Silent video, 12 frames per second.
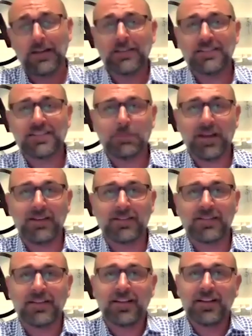is
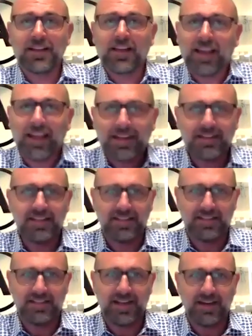spent collecting
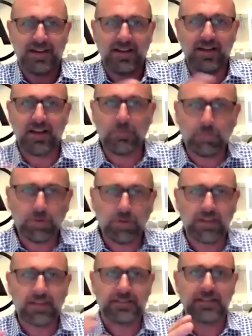the data and
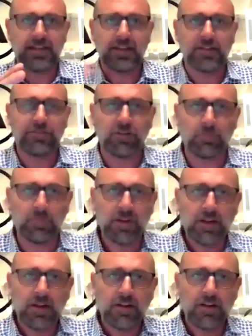pulling it together from
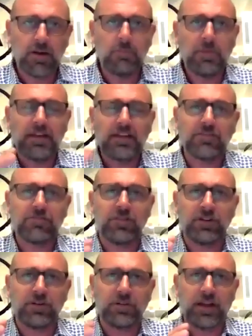you know many
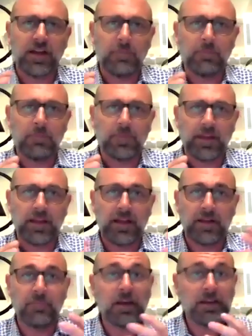different um,
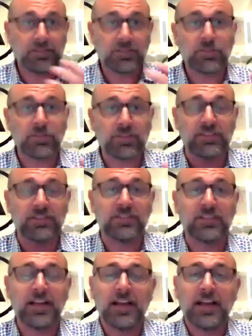uh, uh, sources.
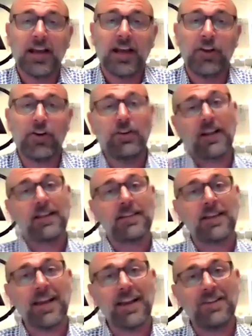And only at
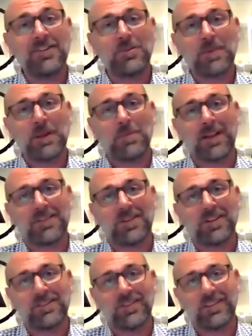the end do people
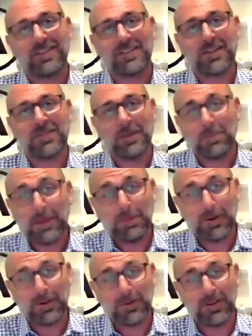actually do the stuff that
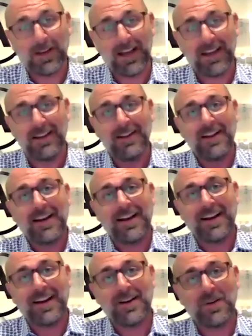people are good at,
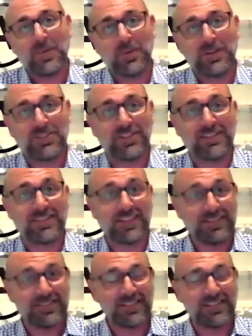uh, which is,
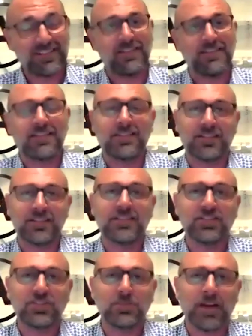is, is the
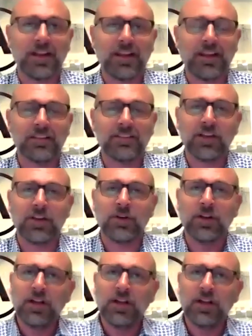decision making. And so